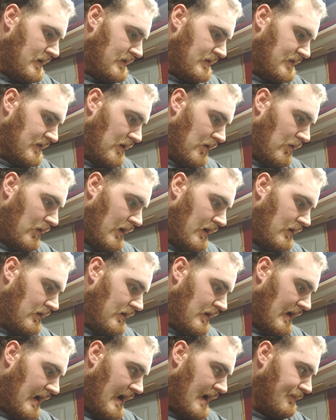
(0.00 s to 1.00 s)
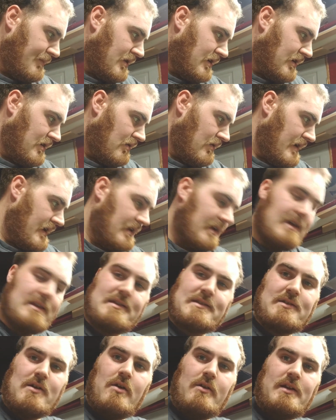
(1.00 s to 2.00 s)
So I'm going to go ahead and
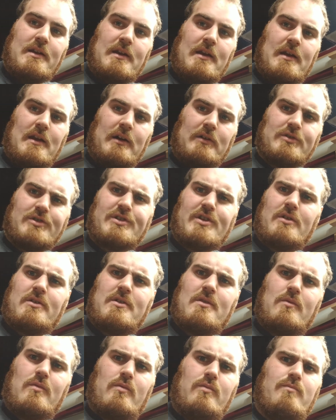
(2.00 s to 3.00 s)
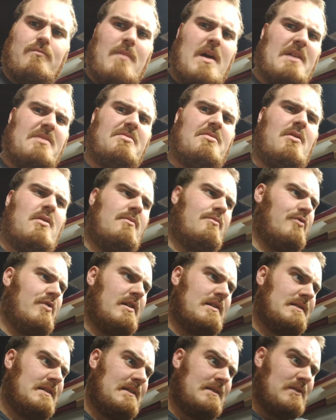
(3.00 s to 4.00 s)
get started, and I'll show you my thought
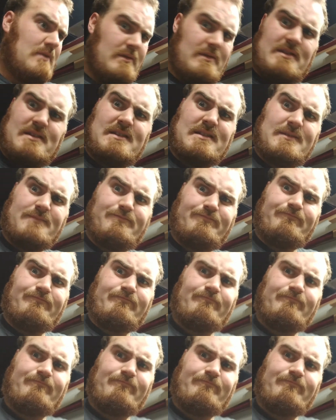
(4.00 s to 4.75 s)
process on this.